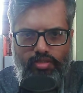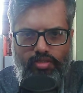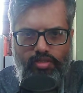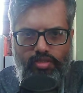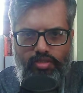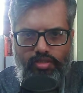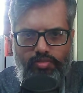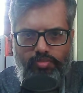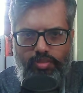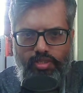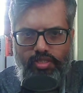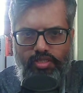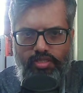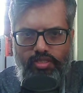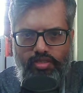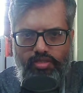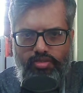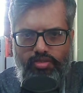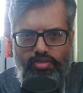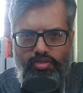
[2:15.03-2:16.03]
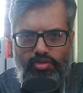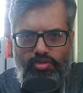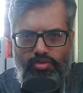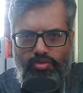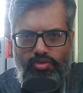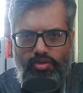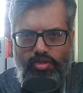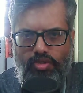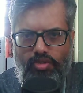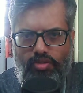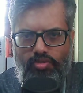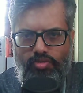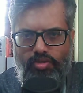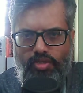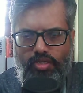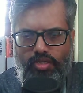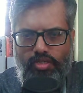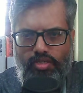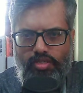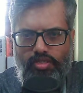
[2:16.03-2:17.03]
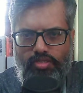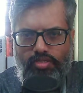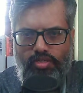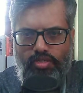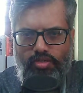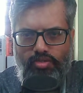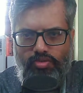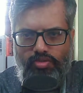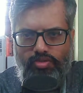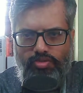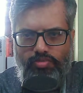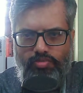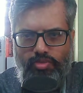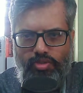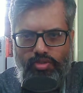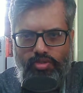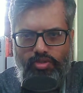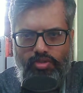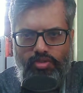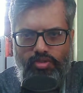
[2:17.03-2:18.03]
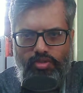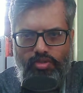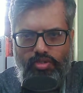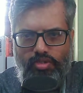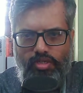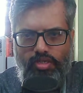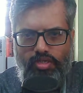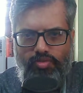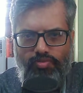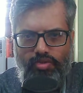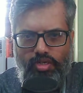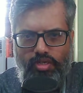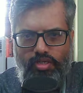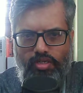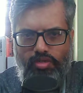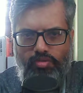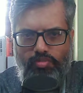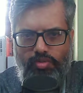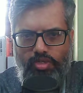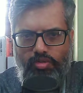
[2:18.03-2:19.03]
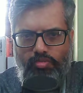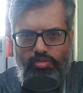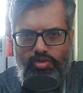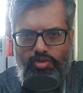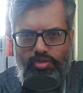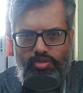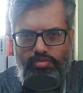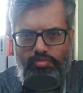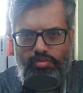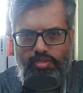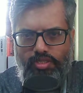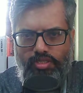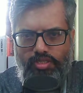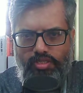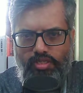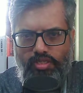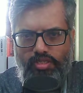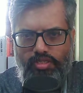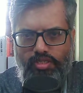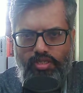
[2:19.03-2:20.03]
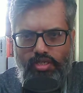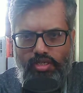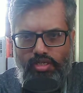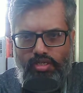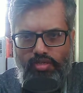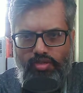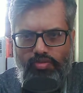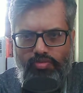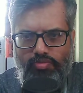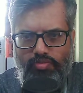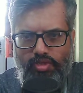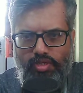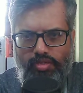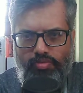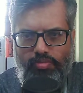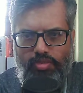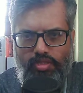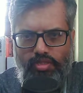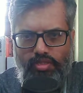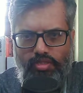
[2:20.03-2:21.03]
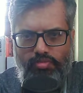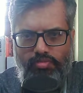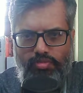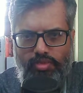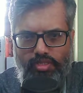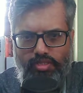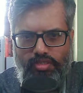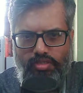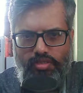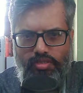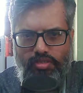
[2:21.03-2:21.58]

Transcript: SpaceX crew including Russian cosmonaut welcomed aboard space station ahead of 5-month mission.